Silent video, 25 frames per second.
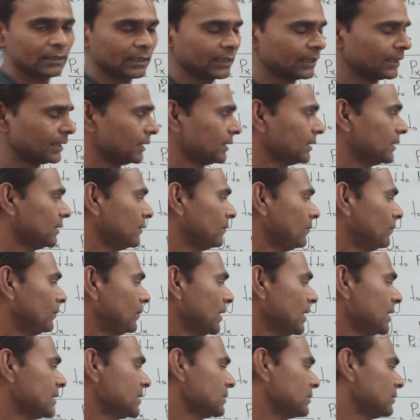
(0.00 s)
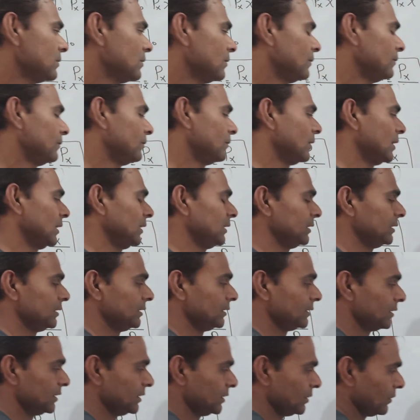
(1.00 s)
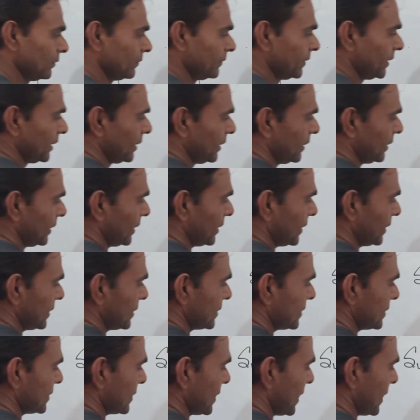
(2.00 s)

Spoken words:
another price of y in denominator is